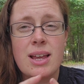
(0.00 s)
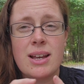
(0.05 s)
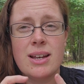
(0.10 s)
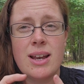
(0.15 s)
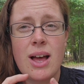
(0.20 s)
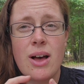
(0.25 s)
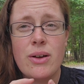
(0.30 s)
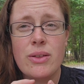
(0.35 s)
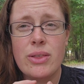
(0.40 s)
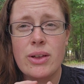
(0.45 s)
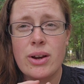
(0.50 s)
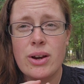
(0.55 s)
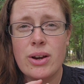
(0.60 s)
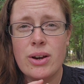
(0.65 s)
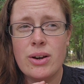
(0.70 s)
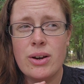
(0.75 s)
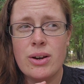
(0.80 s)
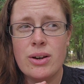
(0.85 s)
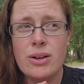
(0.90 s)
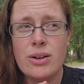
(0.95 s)
Now
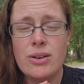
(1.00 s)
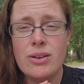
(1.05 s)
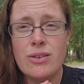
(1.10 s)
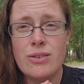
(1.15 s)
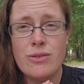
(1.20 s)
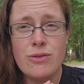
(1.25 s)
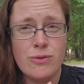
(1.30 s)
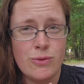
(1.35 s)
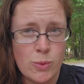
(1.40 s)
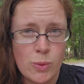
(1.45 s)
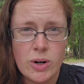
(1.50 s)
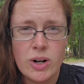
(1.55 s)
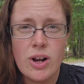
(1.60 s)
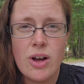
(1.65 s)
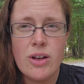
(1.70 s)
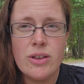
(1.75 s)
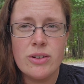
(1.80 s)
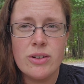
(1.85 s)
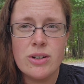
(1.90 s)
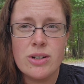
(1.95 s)
they're
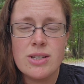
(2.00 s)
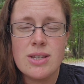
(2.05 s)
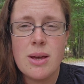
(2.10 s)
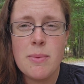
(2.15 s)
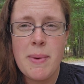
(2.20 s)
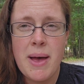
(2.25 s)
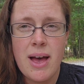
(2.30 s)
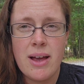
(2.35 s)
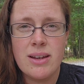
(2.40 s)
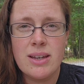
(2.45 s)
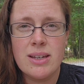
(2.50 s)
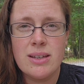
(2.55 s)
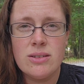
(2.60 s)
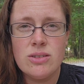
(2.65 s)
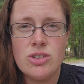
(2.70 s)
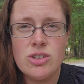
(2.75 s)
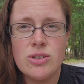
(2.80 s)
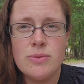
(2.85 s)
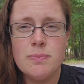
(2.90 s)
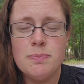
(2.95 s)
$4 a
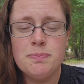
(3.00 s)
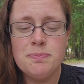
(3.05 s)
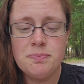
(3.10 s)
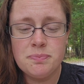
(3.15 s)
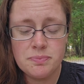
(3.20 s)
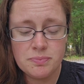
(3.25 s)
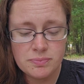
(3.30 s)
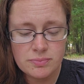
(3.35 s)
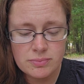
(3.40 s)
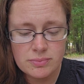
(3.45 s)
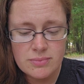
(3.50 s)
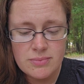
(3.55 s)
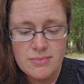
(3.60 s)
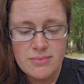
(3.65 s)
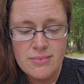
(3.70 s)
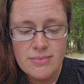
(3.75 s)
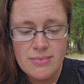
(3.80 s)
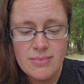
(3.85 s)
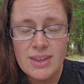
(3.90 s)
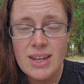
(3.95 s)
package.
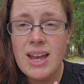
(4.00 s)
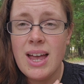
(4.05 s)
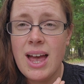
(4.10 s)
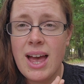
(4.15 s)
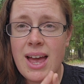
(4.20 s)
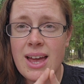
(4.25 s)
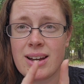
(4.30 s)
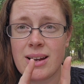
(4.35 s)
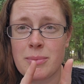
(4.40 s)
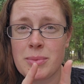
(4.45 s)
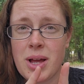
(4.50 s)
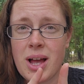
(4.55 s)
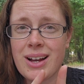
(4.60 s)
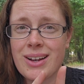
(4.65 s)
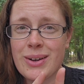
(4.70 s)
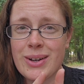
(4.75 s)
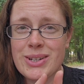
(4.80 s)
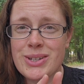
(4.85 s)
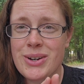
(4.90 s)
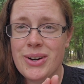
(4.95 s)
And I'm not
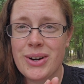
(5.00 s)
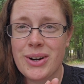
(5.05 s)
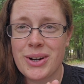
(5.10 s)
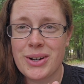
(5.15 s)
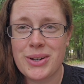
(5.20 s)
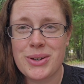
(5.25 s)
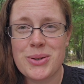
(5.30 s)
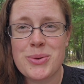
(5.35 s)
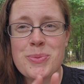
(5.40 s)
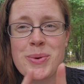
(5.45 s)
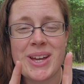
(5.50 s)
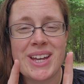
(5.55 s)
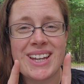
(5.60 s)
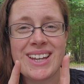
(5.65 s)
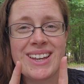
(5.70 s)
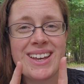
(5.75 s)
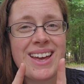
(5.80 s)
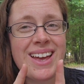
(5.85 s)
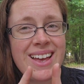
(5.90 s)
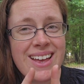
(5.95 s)
going to argue, but
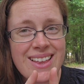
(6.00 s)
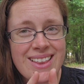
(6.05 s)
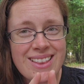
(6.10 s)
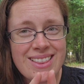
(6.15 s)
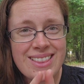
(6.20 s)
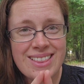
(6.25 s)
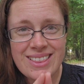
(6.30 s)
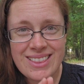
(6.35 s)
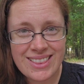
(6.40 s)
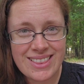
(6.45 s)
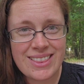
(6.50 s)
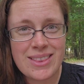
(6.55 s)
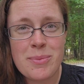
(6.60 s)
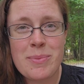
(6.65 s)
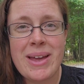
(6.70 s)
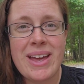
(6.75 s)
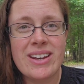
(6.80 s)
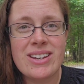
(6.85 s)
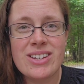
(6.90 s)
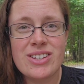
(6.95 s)
the
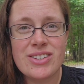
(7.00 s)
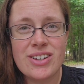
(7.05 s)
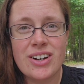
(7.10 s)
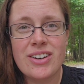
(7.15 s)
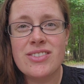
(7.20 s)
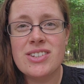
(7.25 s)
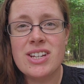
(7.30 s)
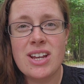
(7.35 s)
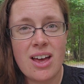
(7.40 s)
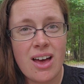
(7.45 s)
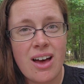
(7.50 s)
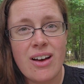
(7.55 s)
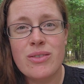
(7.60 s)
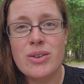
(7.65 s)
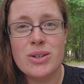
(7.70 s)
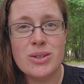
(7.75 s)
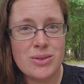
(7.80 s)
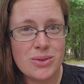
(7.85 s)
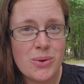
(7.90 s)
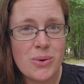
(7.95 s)
man deserves to have
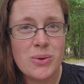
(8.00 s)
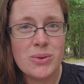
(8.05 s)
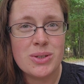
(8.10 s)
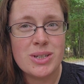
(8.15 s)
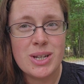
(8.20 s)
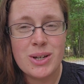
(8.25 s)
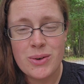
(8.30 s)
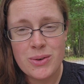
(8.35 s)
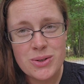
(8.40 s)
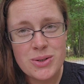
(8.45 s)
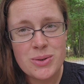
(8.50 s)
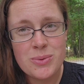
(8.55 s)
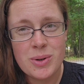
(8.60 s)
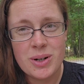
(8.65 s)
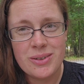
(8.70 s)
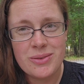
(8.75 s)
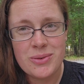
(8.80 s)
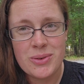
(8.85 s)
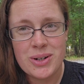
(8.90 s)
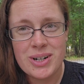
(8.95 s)
his rolls. He goes to
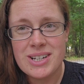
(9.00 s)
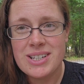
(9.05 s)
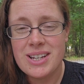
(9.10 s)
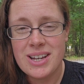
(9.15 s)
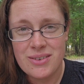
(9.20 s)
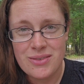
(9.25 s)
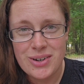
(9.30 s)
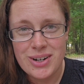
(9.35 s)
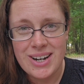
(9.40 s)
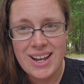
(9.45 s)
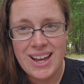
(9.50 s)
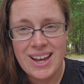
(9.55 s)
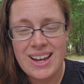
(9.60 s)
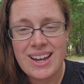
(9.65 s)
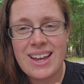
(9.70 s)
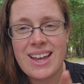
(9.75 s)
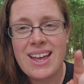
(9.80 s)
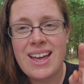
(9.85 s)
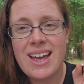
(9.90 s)
work for us every day.